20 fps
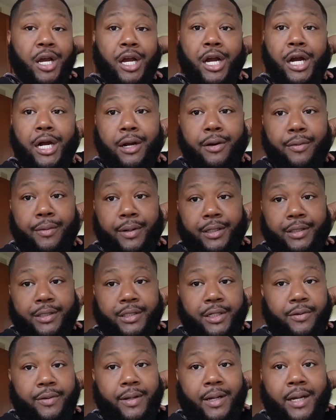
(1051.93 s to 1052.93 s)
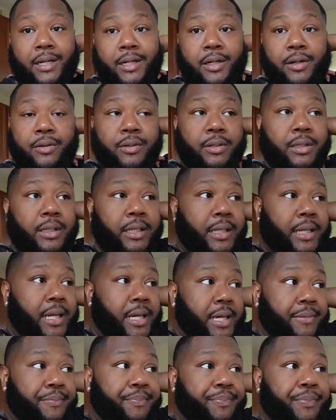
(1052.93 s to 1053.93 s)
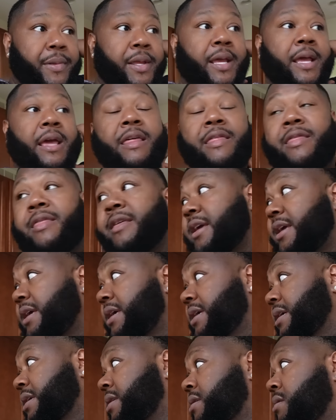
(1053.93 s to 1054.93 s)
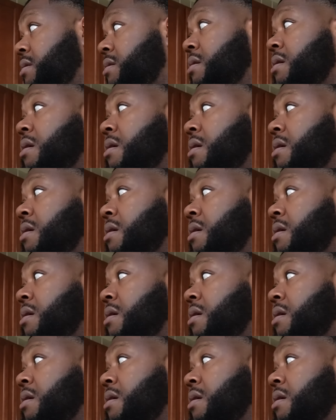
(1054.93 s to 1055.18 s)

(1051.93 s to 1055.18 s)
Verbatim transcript: Everywhere, so we gotta go clean that. And then,